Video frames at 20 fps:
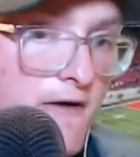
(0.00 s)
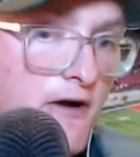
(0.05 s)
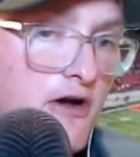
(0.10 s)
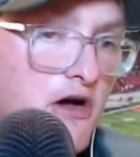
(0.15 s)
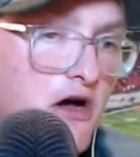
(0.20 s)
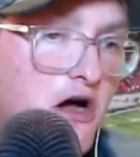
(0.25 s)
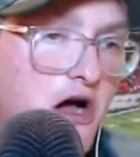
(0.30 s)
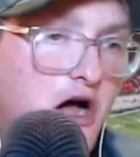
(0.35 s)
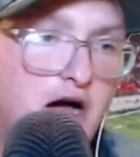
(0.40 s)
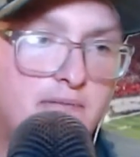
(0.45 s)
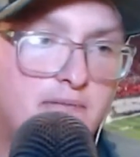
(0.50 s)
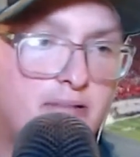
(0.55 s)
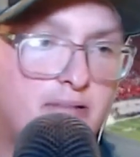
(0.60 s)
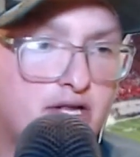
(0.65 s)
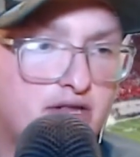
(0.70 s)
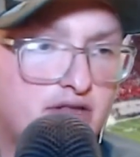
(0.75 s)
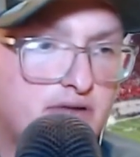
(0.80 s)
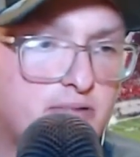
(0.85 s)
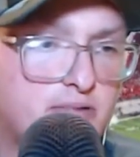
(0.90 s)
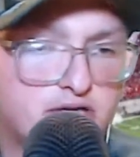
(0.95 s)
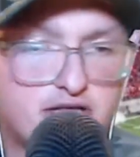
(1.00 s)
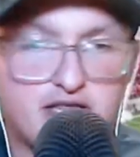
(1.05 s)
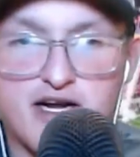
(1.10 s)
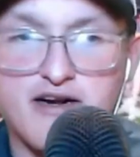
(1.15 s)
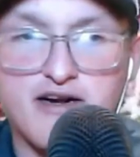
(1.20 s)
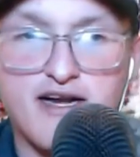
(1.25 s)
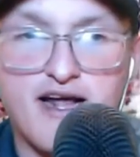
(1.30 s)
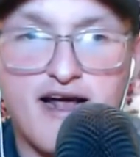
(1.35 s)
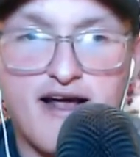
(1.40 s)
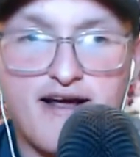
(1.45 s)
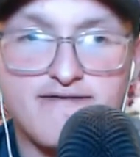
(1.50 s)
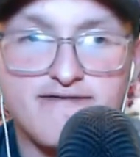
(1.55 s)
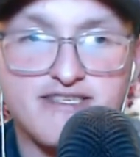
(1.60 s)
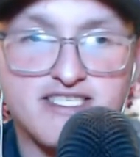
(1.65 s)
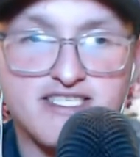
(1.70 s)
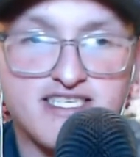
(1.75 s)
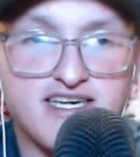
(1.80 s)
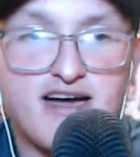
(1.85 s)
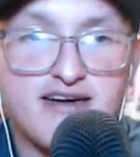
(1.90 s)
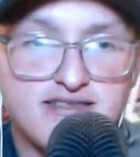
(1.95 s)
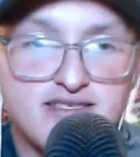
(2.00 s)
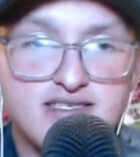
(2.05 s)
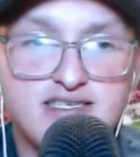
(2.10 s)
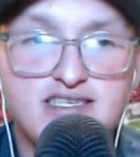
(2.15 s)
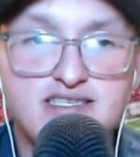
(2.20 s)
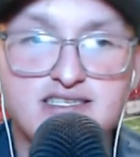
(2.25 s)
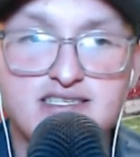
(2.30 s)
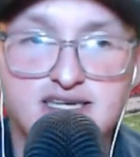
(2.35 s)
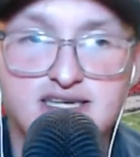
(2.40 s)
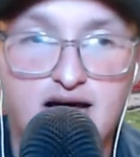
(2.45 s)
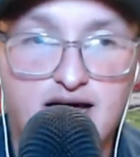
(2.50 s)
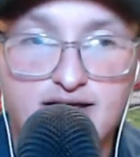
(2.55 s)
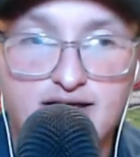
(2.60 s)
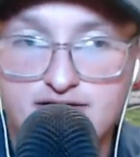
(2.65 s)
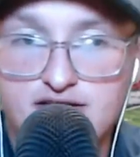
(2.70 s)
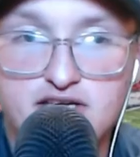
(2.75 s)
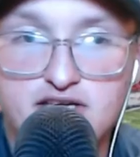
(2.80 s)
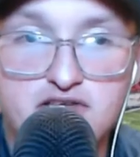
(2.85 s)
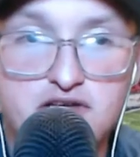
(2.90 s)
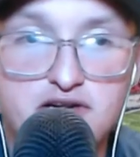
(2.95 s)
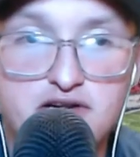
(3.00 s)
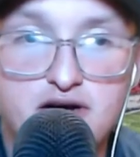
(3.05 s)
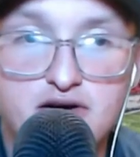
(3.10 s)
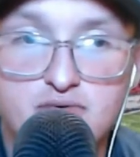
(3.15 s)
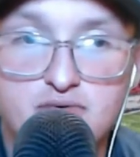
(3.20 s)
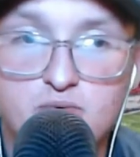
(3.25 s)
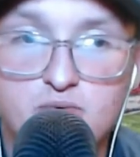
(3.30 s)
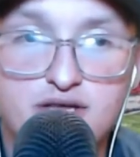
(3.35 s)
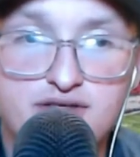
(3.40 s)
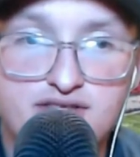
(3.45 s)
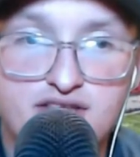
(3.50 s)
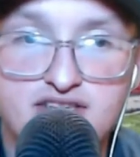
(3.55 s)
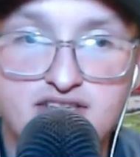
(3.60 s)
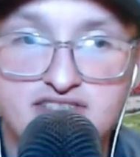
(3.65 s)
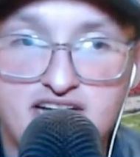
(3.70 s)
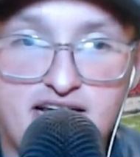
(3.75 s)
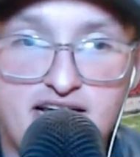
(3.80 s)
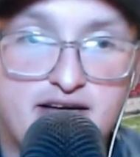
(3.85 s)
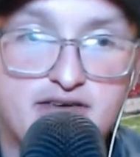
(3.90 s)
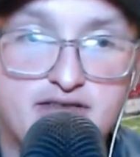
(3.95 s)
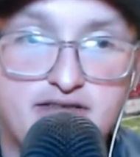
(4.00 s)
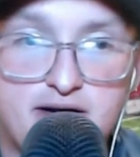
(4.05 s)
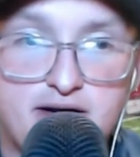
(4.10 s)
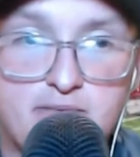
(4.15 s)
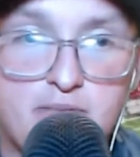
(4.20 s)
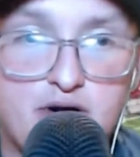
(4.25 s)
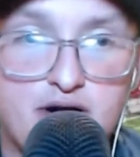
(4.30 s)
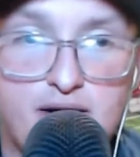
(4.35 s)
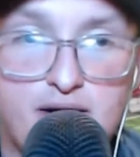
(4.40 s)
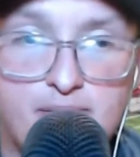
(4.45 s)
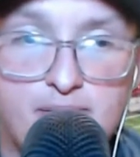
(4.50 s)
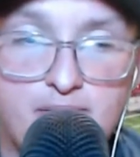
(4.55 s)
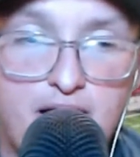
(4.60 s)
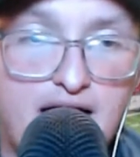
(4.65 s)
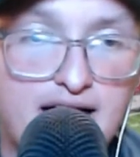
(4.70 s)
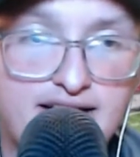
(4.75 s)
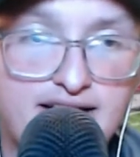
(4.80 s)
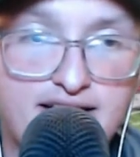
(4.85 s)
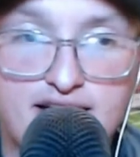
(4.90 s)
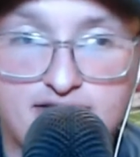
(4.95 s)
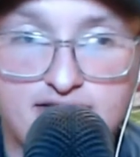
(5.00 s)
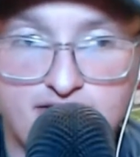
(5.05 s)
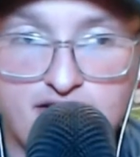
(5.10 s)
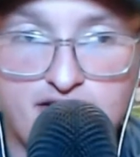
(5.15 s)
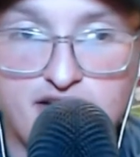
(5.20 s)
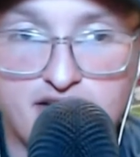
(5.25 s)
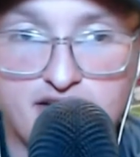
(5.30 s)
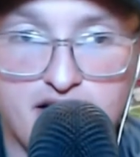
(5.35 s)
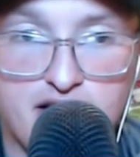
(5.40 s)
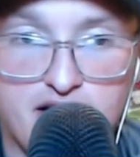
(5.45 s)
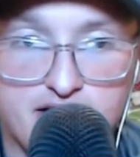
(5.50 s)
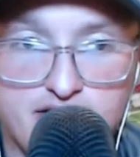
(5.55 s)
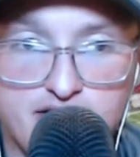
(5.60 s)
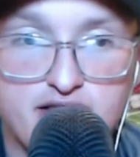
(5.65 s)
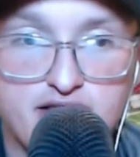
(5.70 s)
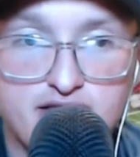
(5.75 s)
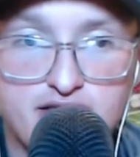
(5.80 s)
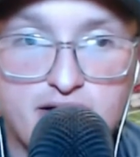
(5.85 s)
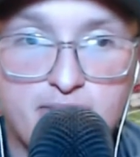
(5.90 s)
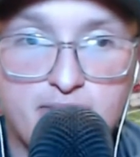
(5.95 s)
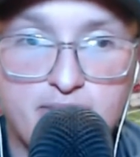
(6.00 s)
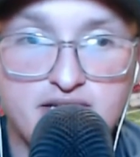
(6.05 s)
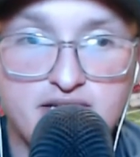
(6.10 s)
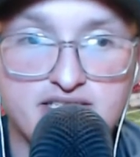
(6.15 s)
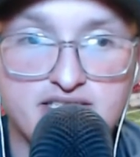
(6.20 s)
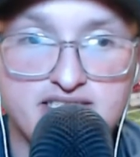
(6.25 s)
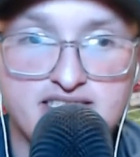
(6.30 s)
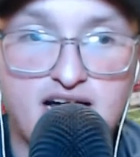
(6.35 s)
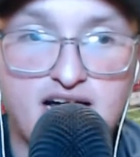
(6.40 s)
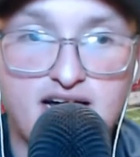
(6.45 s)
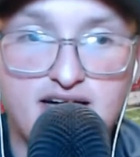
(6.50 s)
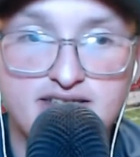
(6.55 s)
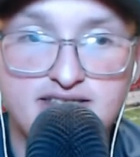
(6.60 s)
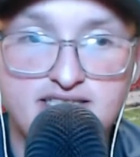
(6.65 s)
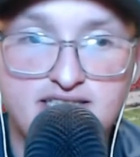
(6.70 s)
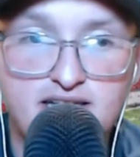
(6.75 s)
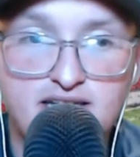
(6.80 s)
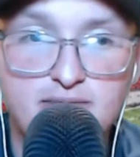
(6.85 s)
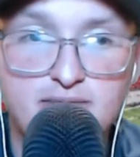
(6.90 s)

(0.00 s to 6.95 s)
But they're gonna have a solid season. I think with the talent they're bringing back, I think they'll be a solid team